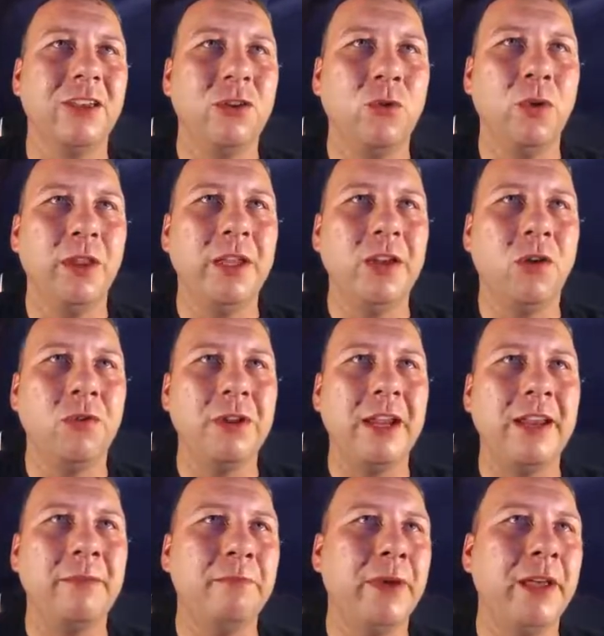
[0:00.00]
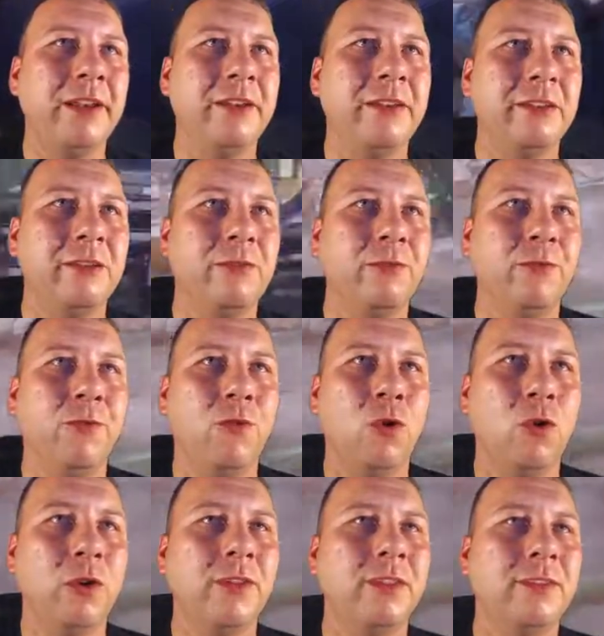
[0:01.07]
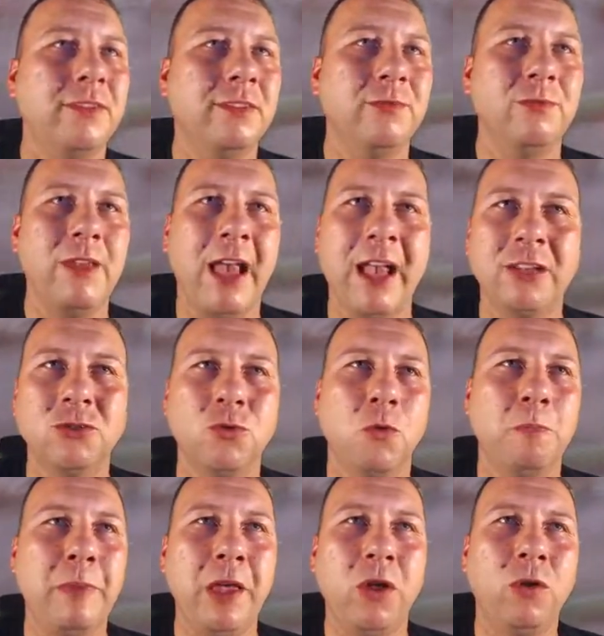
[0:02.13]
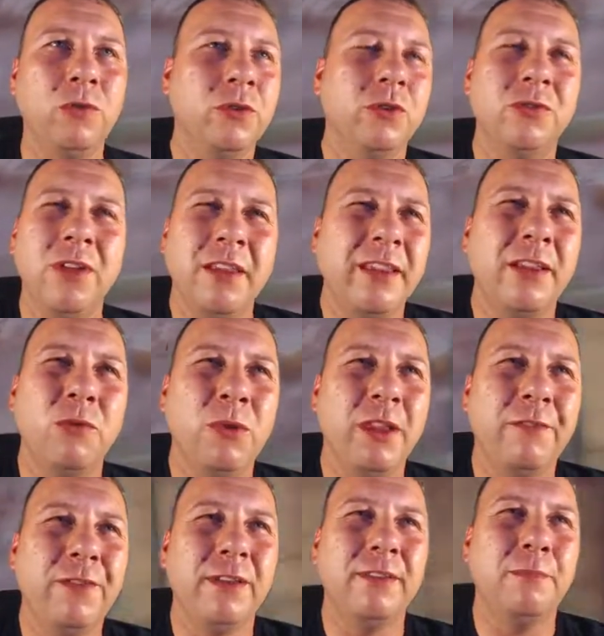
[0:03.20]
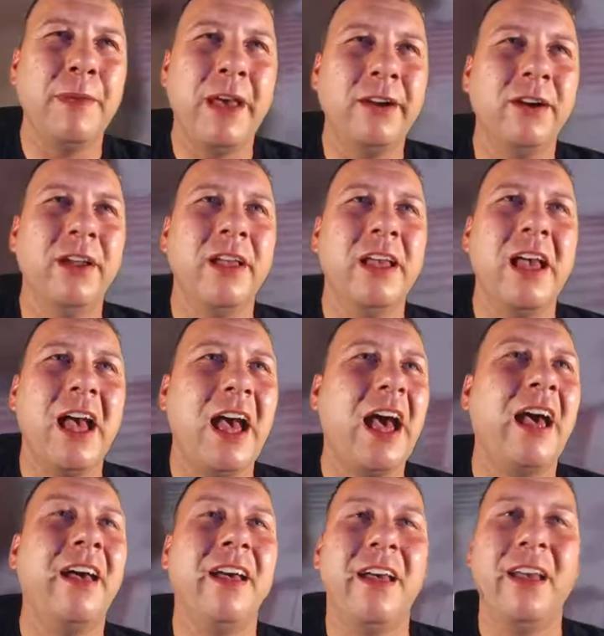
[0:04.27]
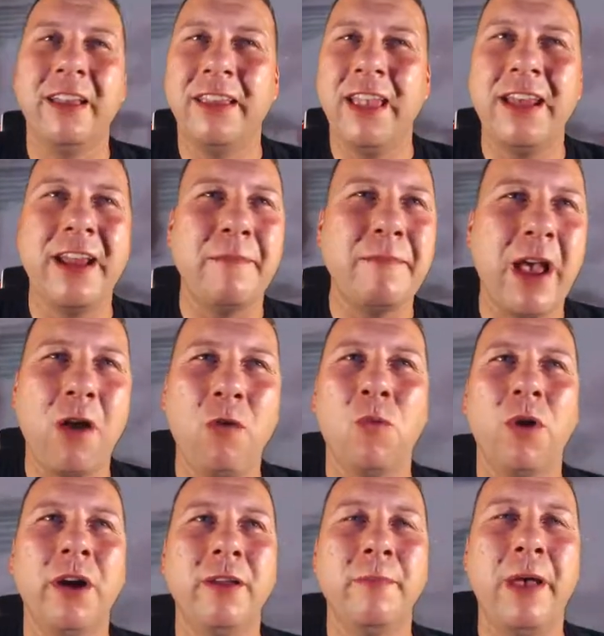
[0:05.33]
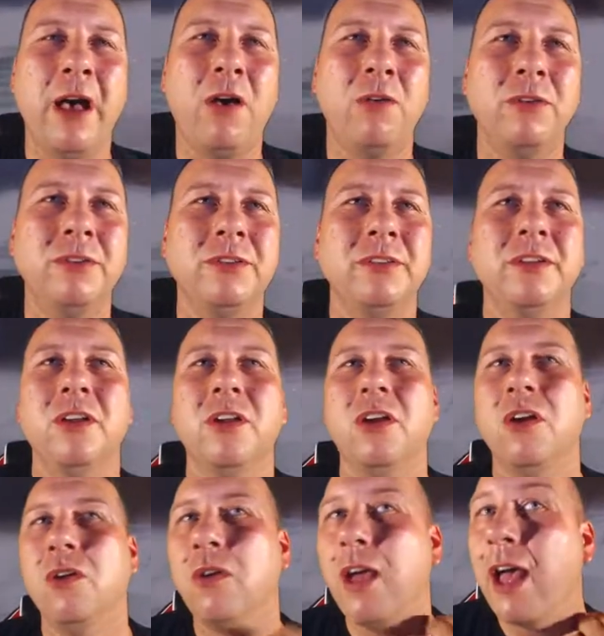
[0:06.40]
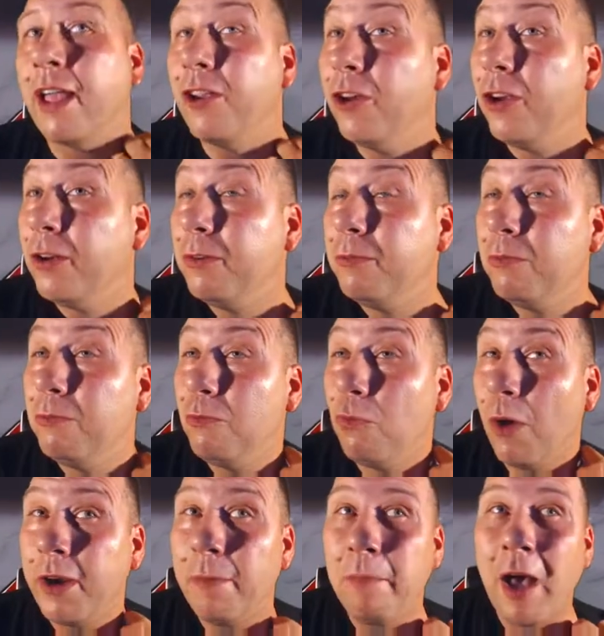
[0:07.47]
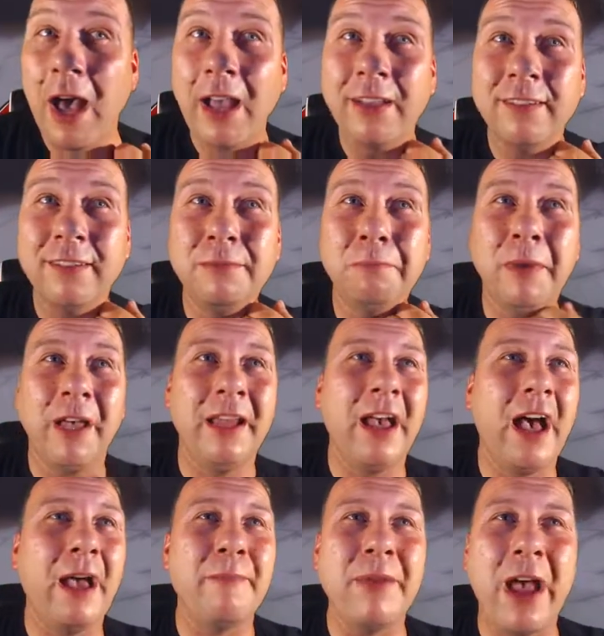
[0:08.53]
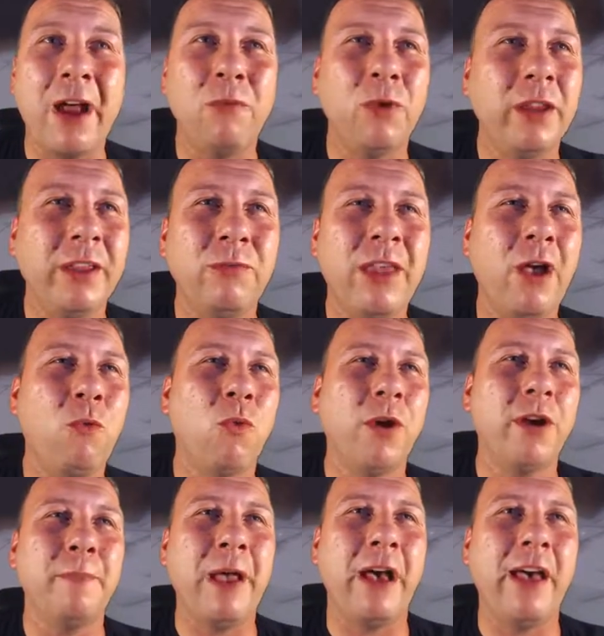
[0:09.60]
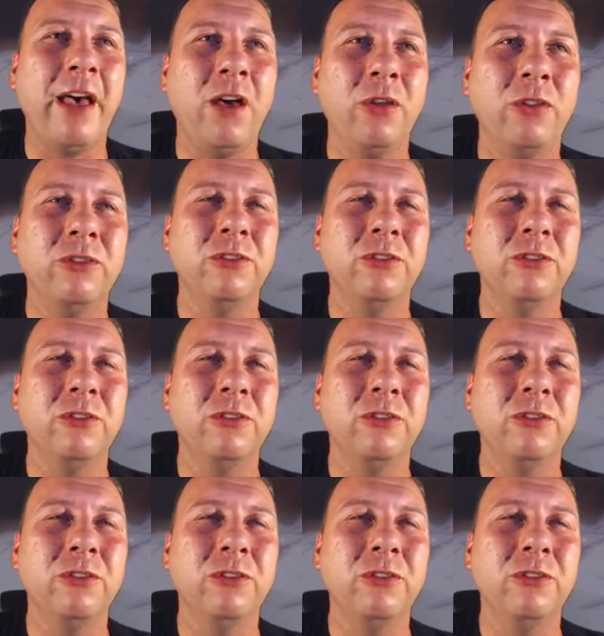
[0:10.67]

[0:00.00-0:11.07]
you really don't need it, but for this actual build, there's nothing that really fits it better. Again, I'm not worried about... I could run a box, but I'm not really that worried about health.